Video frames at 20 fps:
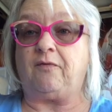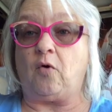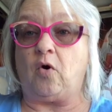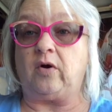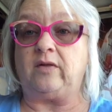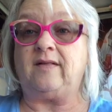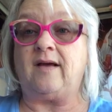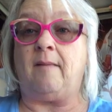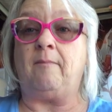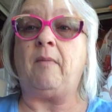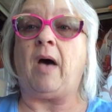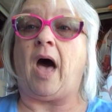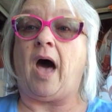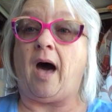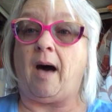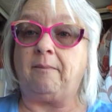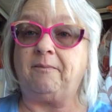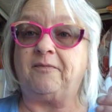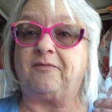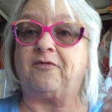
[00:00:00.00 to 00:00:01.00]
for them
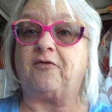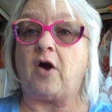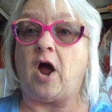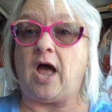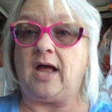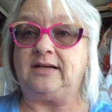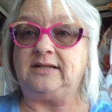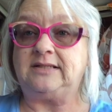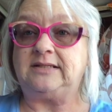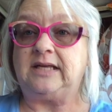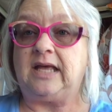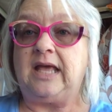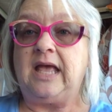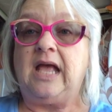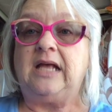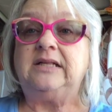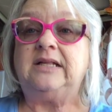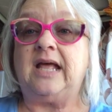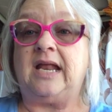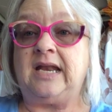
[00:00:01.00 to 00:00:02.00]
up front
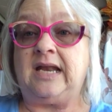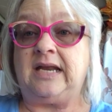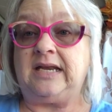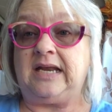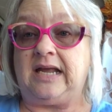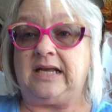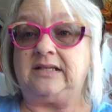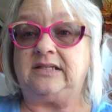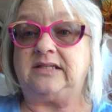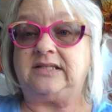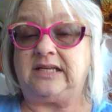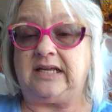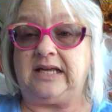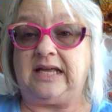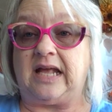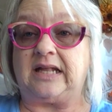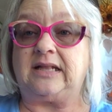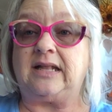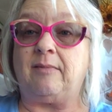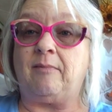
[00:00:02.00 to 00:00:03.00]
than it is to
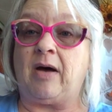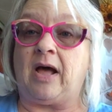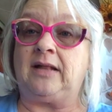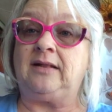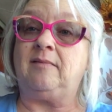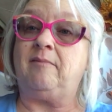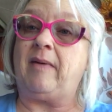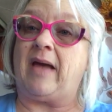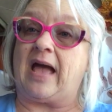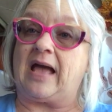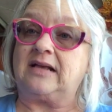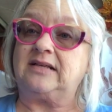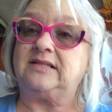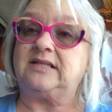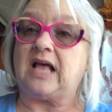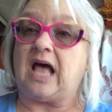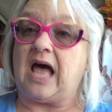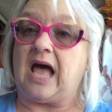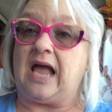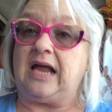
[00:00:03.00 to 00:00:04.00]
get them on the
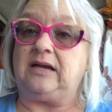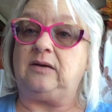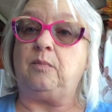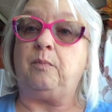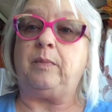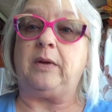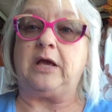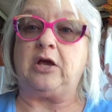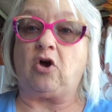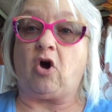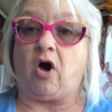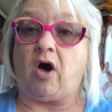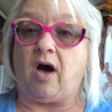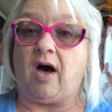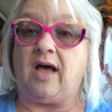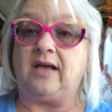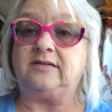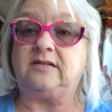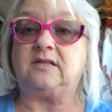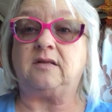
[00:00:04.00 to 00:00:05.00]
backside,
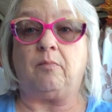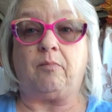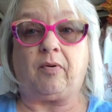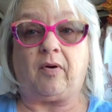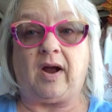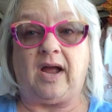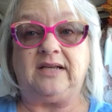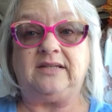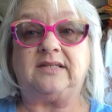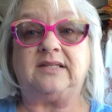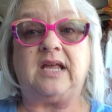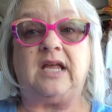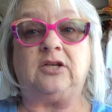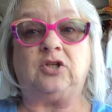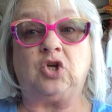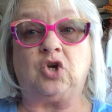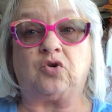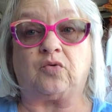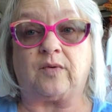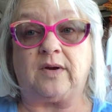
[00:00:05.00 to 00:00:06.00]
because the price
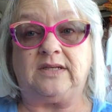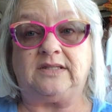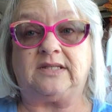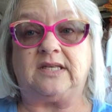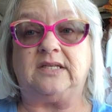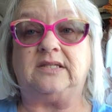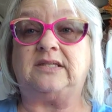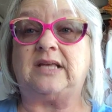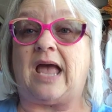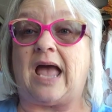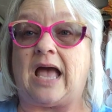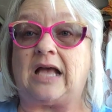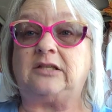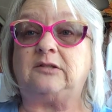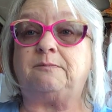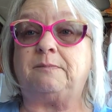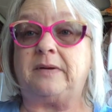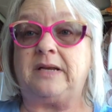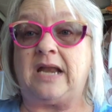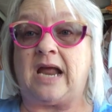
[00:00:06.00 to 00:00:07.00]
increases
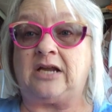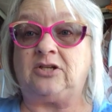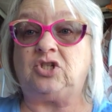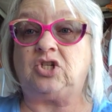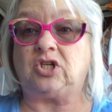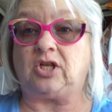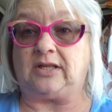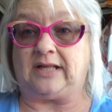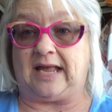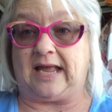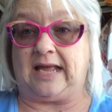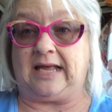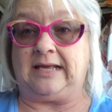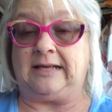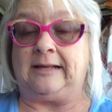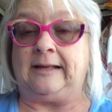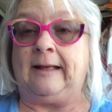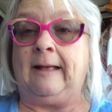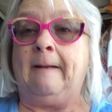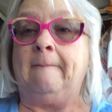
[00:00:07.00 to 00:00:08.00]
exponentially
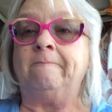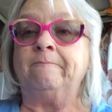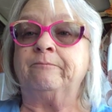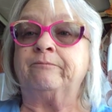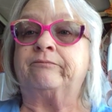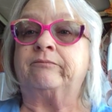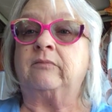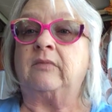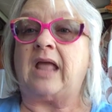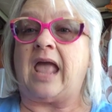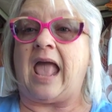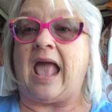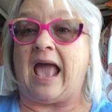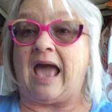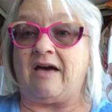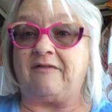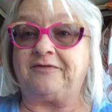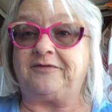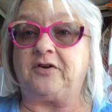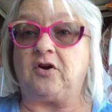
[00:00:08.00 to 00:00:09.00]

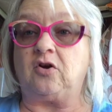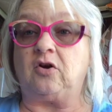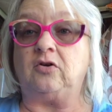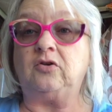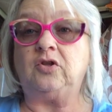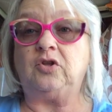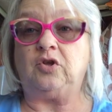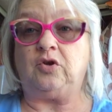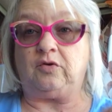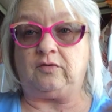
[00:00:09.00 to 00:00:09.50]
after